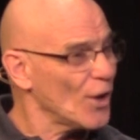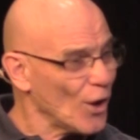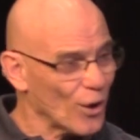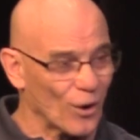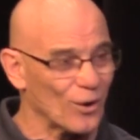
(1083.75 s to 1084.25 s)

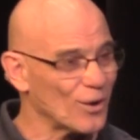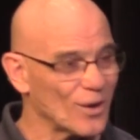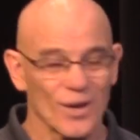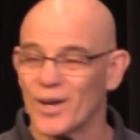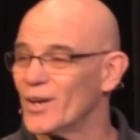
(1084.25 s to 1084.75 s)
No.
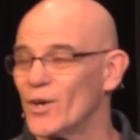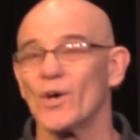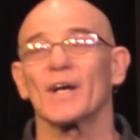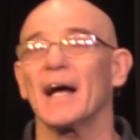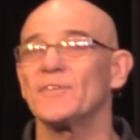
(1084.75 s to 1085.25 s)

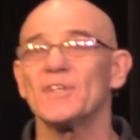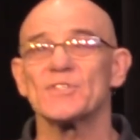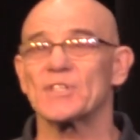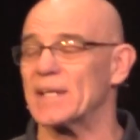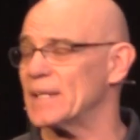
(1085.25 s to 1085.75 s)
No, God
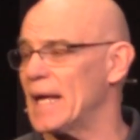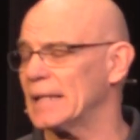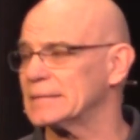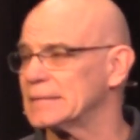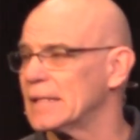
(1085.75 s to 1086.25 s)
didn't say
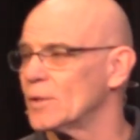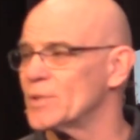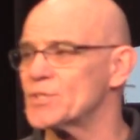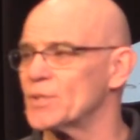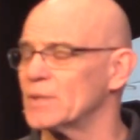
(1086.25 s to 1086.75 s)
that.
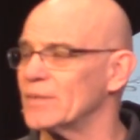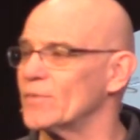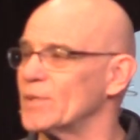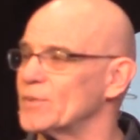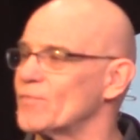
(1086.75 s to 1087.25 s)
We still
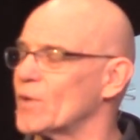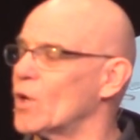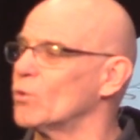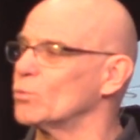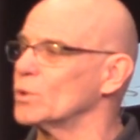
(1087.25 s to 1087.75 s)
live in a
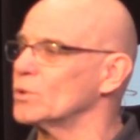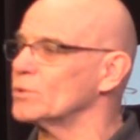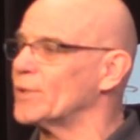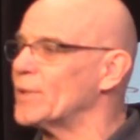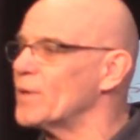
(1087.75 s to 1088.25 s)
difficult
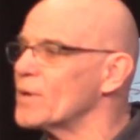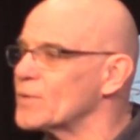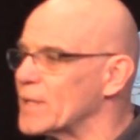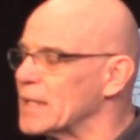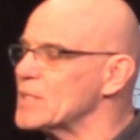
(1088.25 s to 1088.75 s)
world, and there
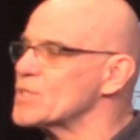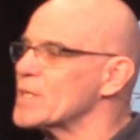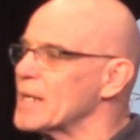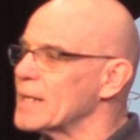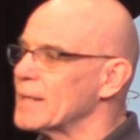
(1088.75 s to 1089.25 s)
are
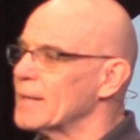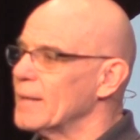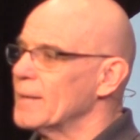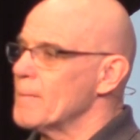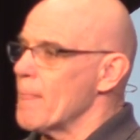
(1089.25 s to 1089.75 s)
things.
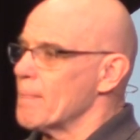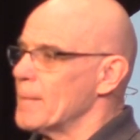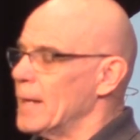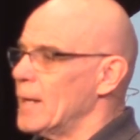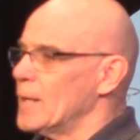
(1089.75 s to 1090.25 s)

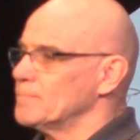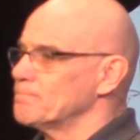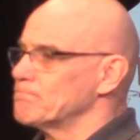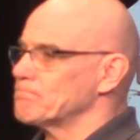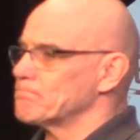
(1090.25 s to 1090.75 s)
Uh,
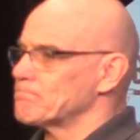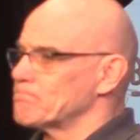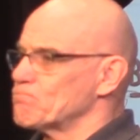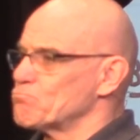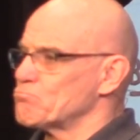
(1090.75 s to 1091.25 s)

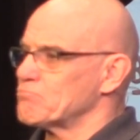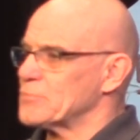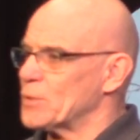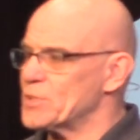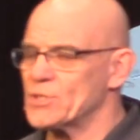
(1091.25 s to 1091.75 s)

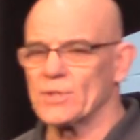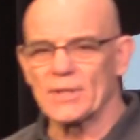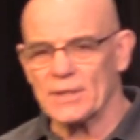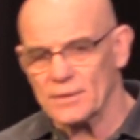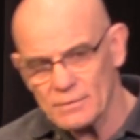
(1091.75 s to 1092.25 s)
we
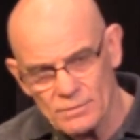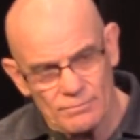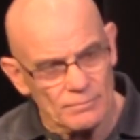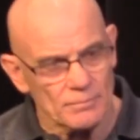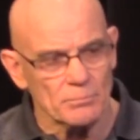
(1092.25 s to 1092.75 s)
still get
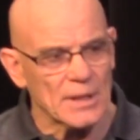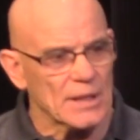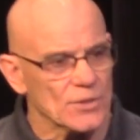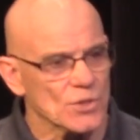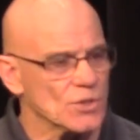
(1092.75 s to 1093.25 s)

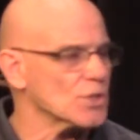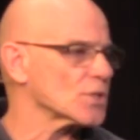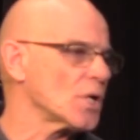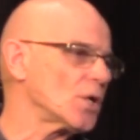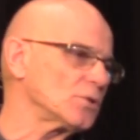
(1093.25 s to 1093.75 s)
many inches of
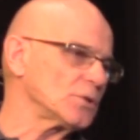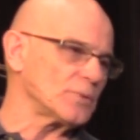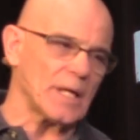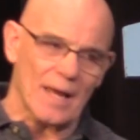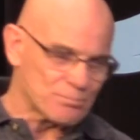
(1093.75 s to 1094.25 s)
snow,
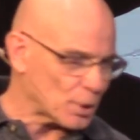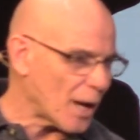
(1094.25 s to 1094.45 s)
and we have